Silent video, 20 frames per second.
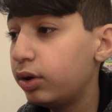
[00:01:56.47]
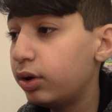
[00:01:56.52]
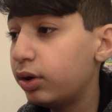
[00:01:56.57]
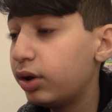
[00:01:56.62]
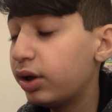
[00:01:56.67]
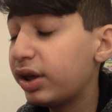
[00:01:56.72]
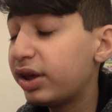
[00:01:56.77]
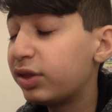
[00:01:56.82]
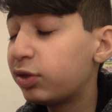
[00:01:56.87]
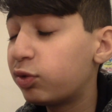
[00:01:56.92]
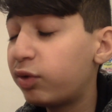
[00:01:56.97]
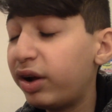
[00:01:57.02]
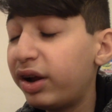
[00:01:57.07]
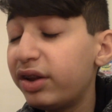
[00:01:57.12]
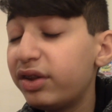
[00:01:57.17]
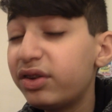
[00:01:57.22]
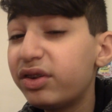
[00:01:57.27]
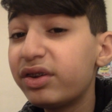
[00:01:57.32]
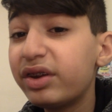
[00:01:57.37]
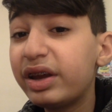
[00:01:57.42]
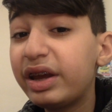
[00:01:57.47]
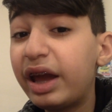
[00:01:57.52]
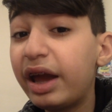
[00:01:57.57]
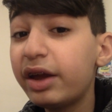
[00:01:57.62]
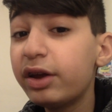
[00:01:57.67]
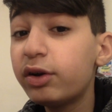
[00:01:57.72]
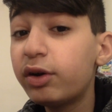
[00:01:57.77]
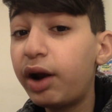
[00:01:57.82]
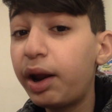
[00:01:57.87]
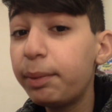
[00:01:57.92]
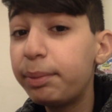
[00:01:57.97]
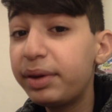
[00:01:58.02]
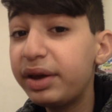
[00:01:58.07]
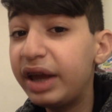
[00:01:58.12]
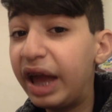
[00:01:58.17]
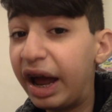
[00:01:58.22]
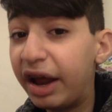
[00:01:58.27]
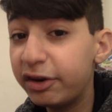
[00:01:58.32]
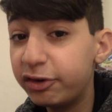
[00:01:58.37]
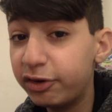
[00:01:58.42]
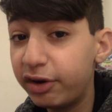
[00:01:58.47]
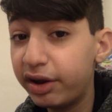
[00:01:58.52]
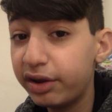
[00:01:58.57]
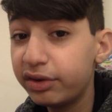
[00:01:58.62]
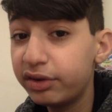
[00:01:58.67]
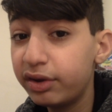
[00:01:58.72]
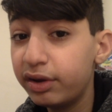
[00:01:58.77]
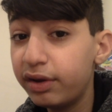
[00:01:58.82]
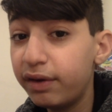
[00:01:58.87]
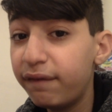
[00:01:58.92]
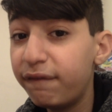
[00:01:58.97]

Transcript: He threatens to get your IP address,